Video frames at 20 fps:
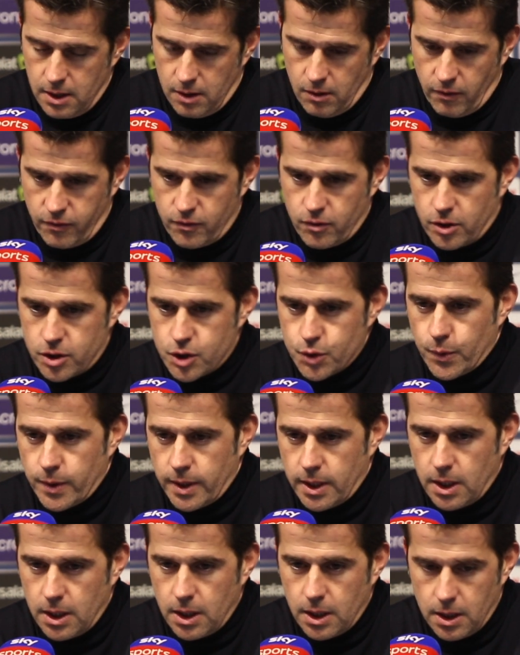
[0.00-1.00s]
Of course,
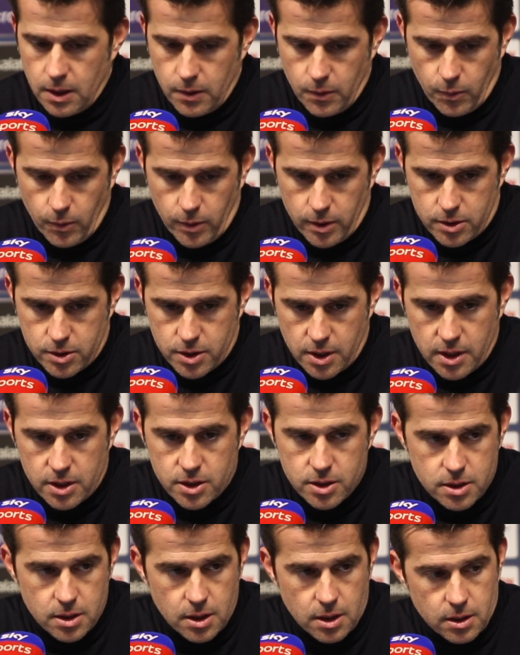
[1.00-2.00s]
we, we
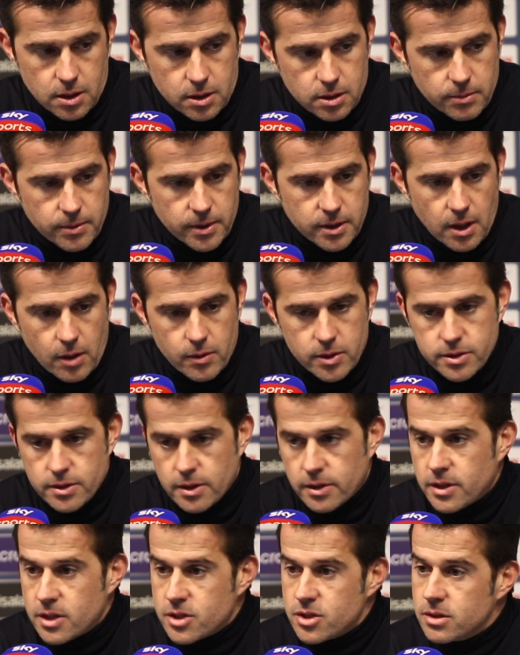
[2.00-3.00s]
changed a little bit our
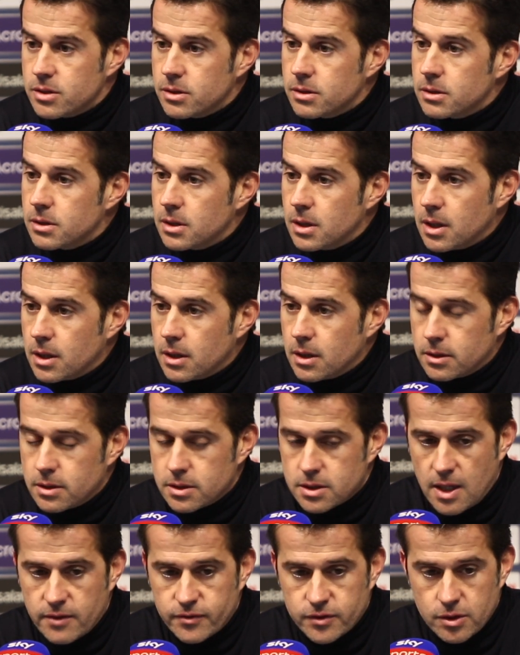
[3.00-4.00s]
strategies uh,
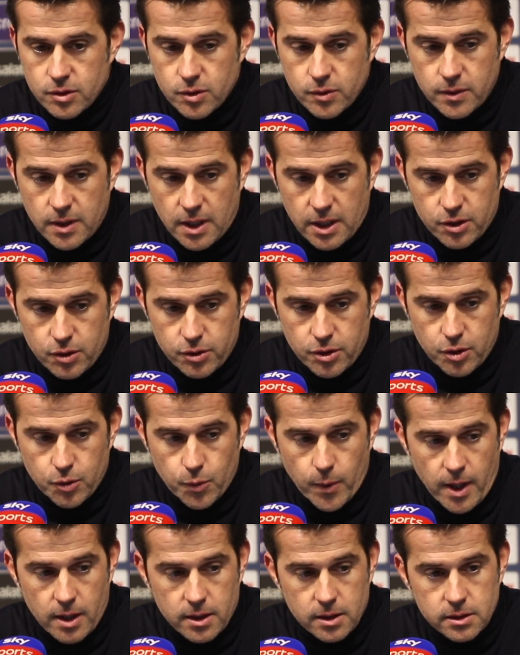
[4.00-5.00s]
this afternoon, and we did
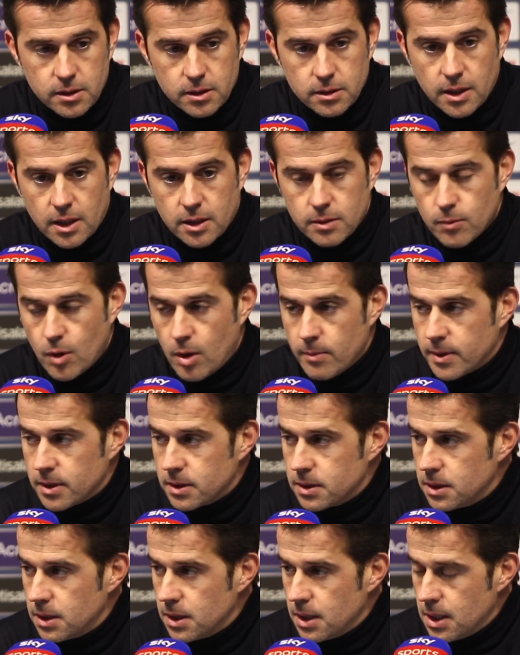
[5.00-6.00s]
well until that
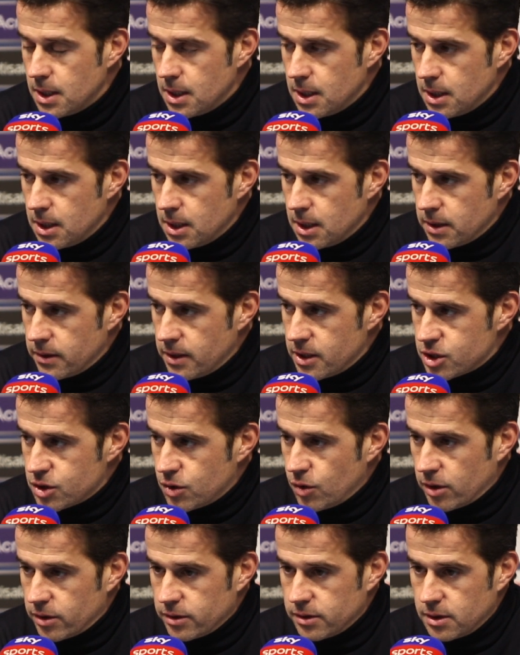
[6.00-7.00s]
moment. They
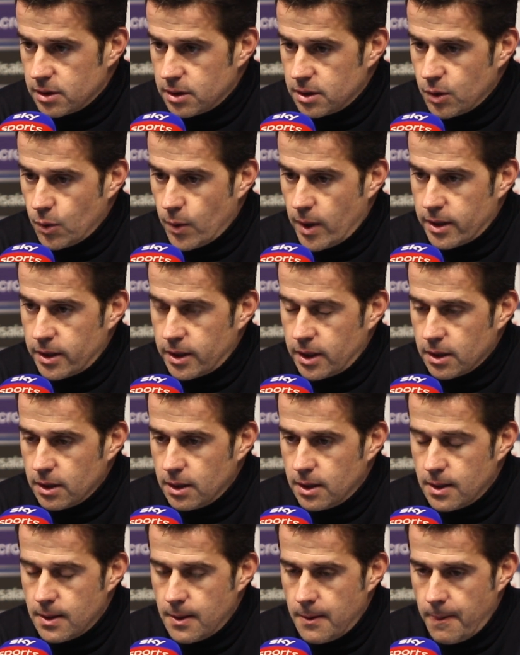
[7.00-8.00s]
scored the one
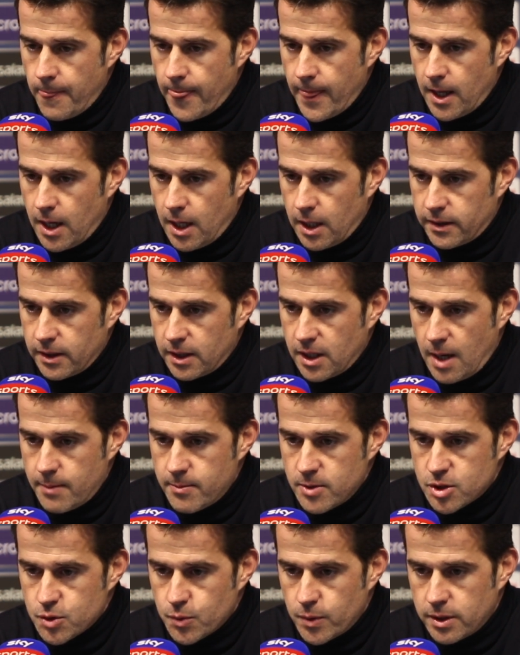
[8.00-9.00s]
nil. Uh, the
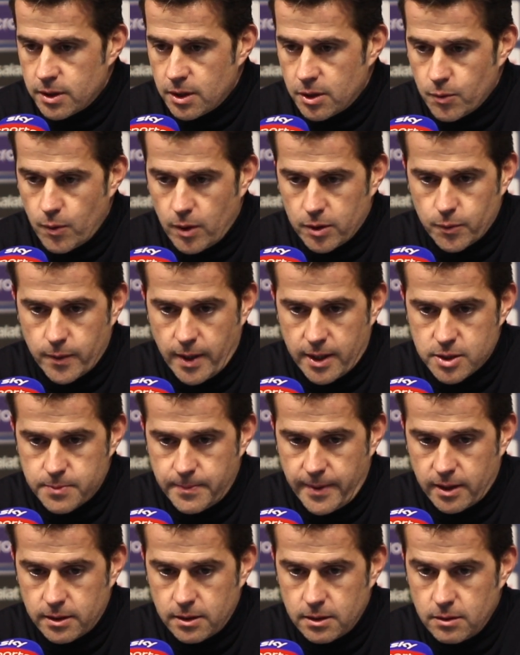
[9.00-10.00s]
game is within what we
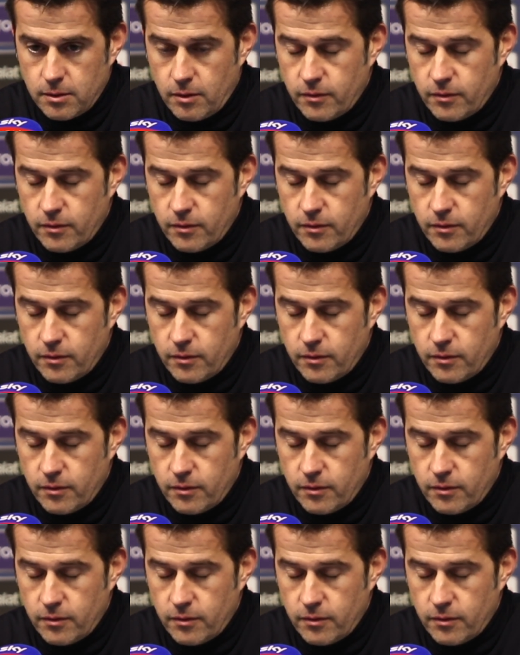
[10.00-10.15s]
expected.